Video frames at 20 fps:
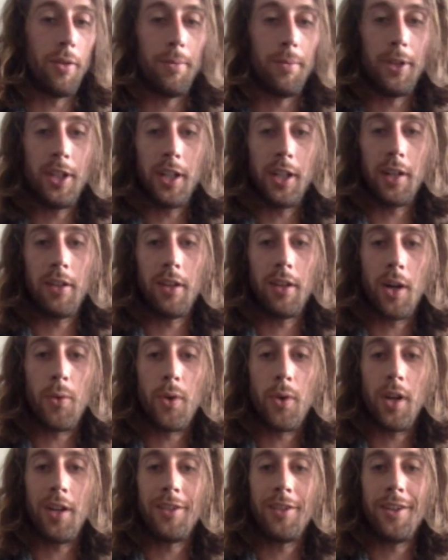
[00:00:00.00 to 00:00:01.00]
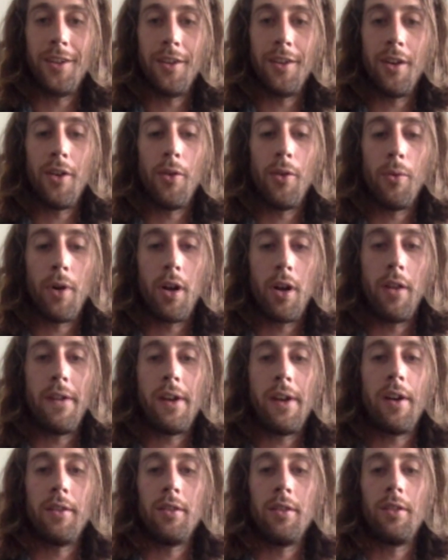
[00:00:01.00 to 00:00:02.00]
particular. I wanted to know what are the
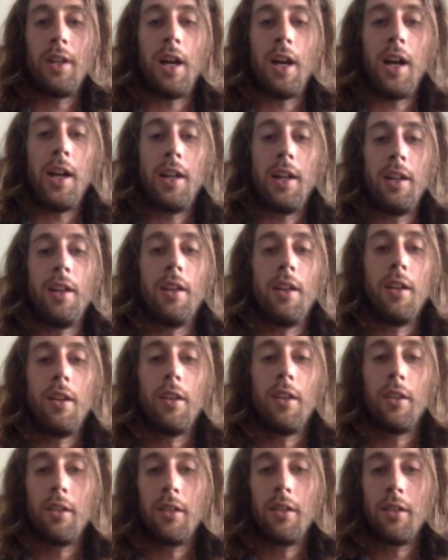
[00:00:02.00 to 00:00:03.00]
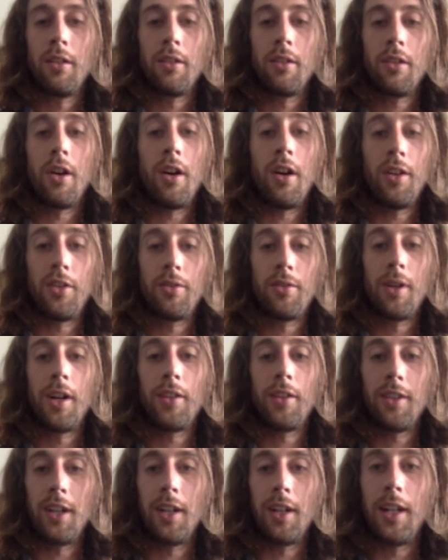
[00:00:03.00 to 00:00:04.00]
underlying constructs
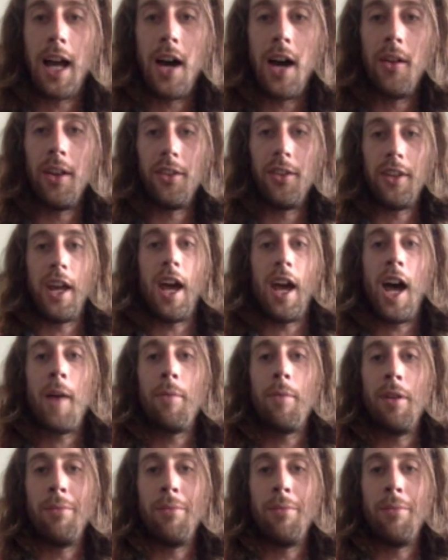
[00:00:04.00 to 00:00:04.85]
that allow this to happen,